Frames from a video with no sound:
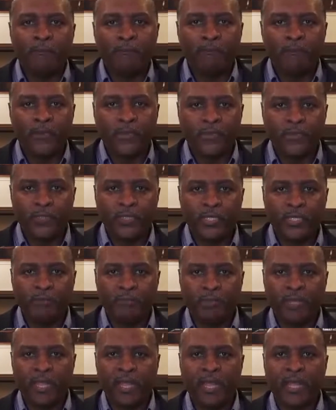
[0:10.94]
building
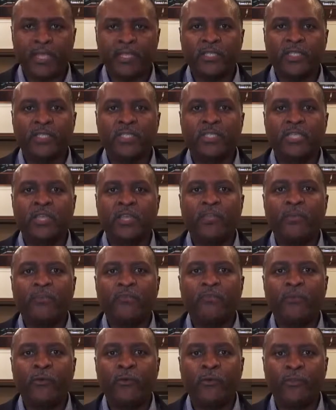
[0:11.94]
blocks
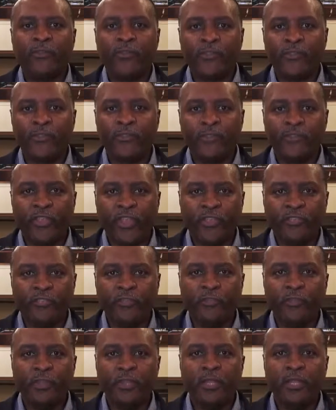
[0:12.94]
for
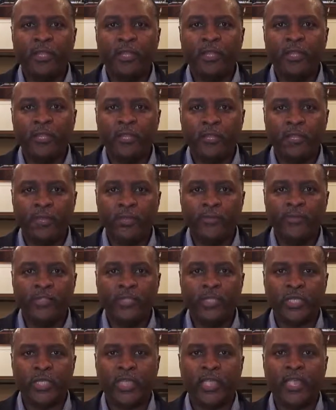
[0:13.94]
successfully
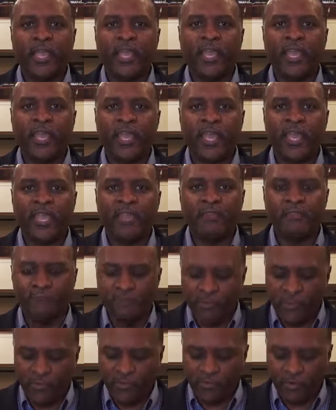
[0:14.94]
launching a
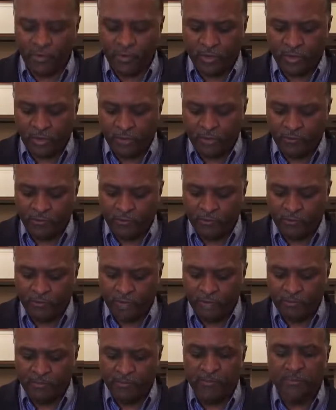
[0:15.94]
vision
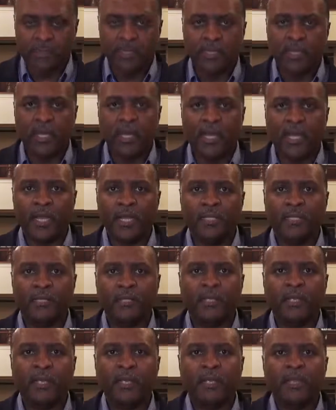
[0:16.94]
from
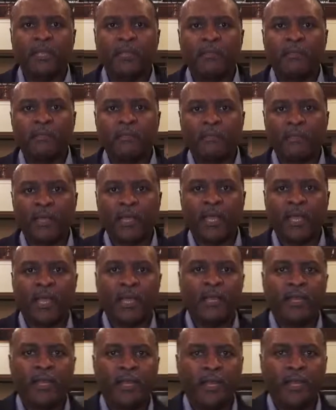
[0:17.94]
God.
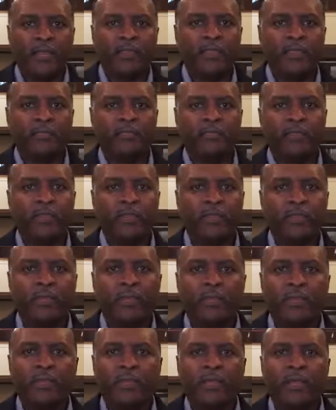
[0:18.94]
God had
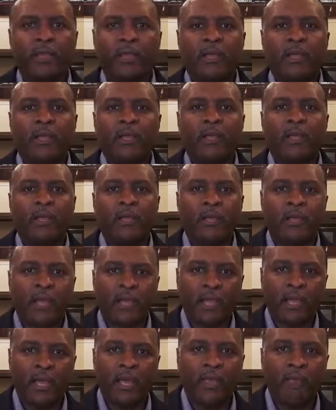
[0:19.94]
given
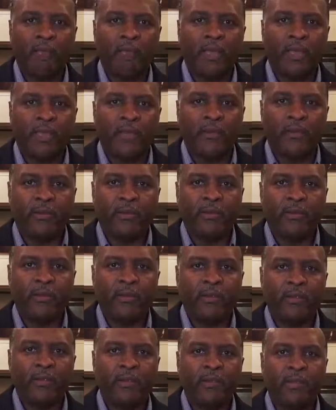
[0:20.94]
a cupbearer
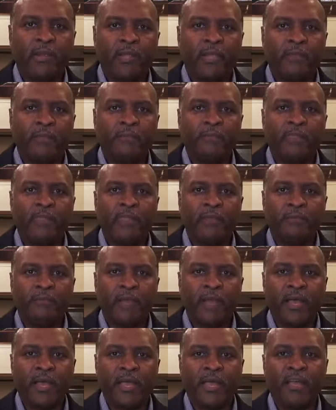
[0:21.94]
named
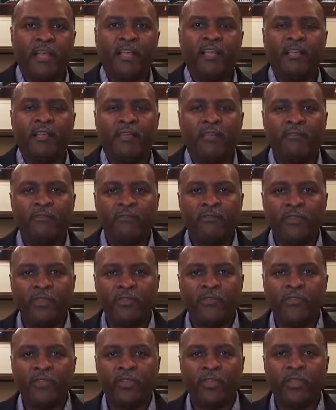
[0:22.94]
Nehemiah a
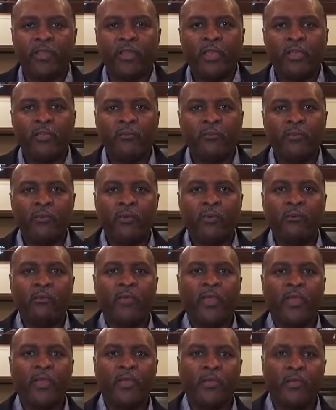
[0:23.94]
vision for
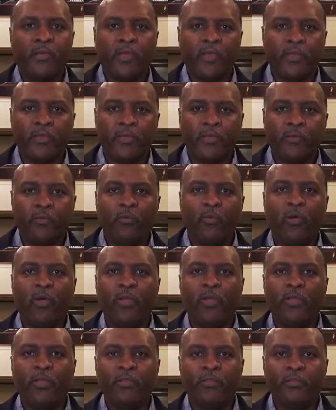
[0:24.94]
repairing the
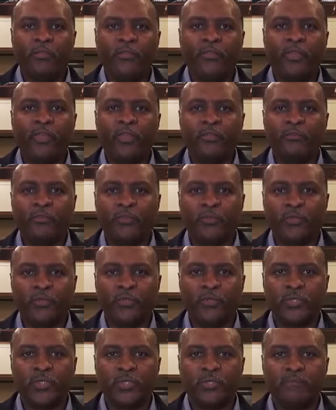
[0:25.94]
walls of
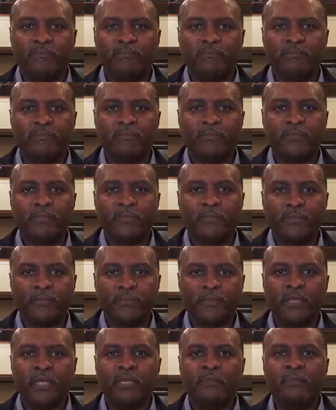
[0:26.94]
Jerusalem.
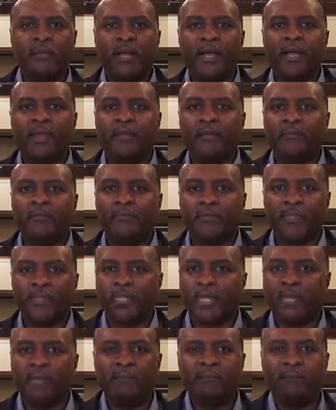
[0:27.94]
Nehemiah was
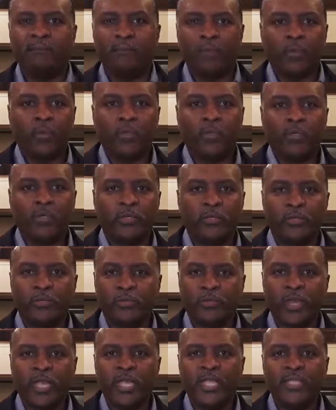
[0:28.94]
not born or
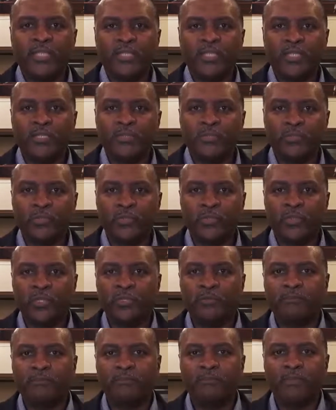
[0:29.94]
raised in
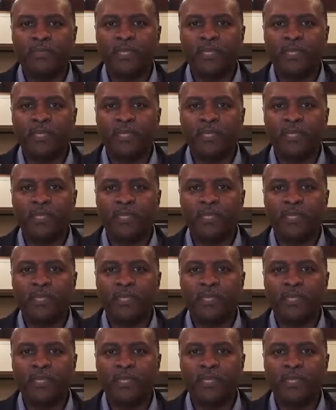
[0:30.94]
Jerusalem.